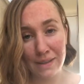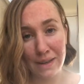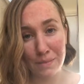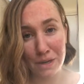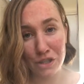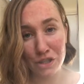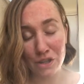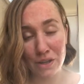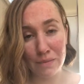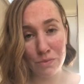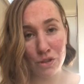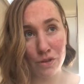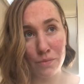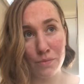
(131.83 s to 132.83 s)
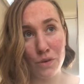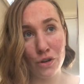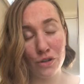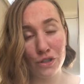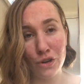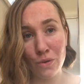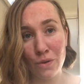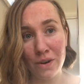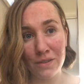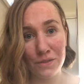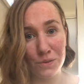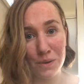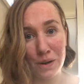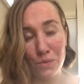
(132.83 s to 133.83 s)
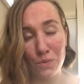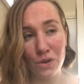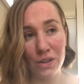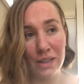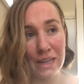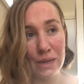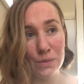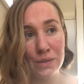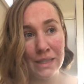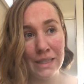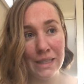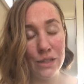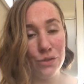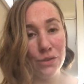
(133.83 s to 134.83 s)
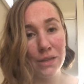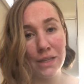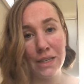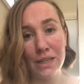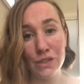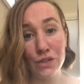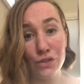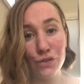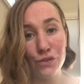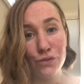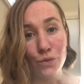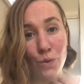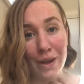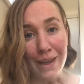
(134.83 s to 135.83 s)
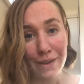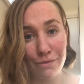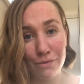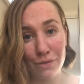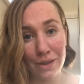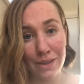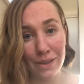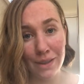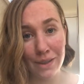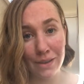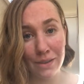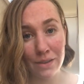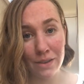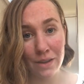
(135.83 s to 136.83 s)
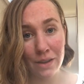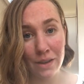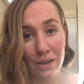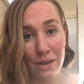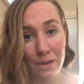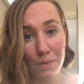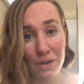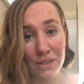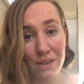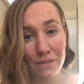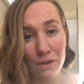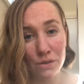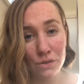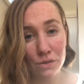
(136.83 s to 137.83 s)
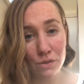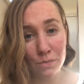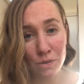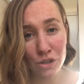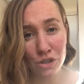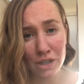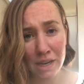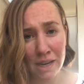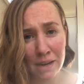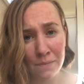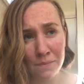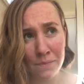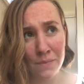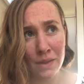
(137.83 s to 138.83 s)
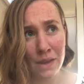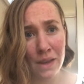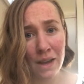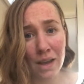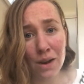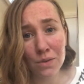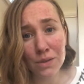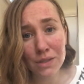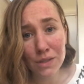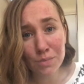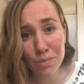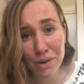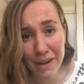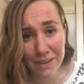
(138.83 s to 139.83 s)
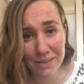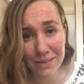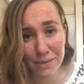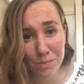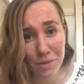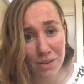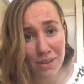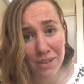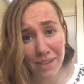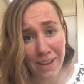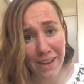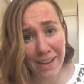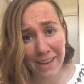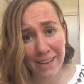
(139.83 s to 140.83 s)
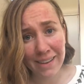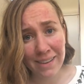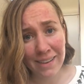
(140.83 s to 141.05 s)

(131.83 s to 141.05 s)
get my dream job, not to go after what I want. Like it was literally an excuse for everything because I felt so much shame and I was depressed, I'm not gonna lie.